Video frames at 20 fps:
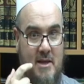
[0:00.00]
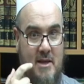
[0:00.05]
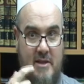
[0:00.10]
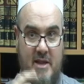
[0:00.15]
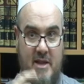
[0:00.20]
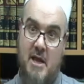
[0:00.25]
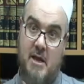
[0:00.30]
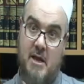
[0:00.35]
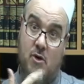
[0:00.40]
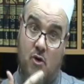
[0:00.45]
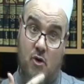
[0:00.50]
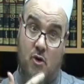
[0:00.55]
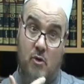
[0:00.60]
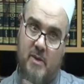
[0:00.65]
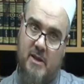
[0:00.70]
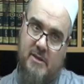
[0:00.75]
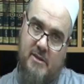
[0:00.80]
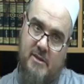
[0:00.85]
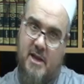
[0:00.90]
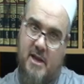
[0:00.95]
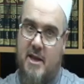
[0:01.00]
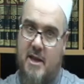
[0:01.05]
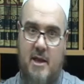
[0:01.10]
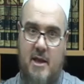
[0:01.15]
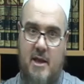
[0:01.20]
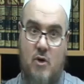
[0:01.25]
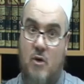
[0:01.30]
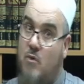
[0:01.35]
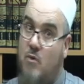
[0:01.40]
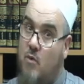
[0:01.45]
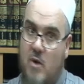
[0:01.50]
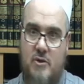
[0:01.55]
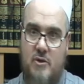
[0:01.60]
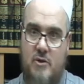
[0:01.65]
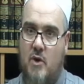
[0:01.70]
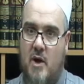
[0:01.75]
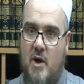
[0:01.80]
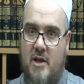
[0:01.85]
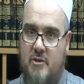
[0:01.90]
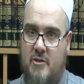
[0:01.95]
They know, but they don't
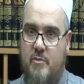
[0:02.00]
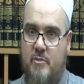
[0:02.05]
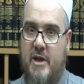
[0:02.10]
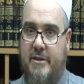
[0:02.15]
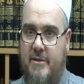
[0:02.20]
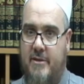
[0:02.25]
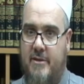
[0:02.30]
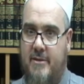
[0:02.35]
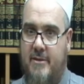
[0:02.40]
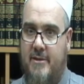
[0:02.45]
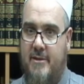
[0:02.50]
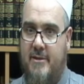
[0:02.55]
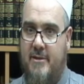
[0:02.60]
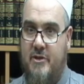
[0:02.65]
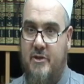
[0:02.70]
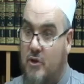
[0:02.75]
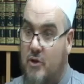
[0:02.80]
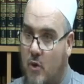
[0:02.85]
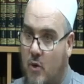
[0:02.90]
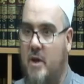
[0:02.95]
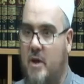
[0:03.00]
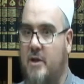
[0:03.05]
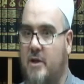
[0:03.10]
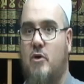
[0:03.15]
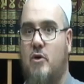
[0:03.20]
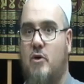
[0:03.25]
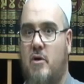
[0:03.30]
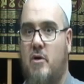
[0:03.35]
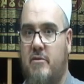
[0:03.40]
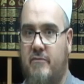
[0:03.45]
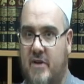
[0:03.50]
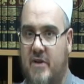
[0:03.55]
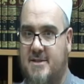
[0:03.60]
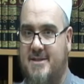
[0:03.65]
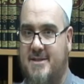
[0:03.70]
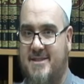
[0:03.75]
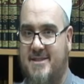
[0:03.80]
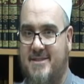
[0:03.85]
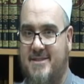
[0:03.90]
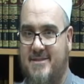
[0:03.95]
want to admit. They don't want to
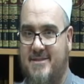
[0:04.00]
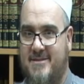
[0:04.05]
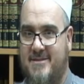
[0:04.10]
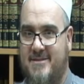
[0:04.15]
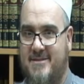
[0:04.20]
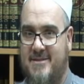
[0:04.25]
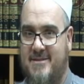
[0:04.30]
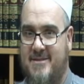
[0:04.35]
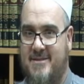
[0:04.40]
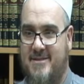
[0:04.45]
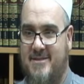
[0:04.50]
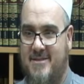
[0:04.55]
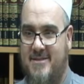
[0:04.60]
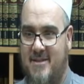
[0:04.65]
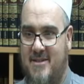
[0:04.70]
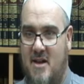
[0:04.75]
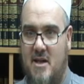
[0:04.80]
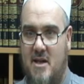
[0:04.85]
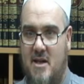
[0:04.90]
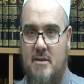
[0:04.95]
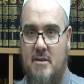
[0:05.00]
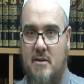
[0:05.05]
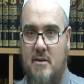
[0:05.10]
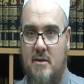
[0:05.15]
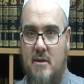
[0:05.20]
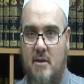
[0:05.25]
confess. Right?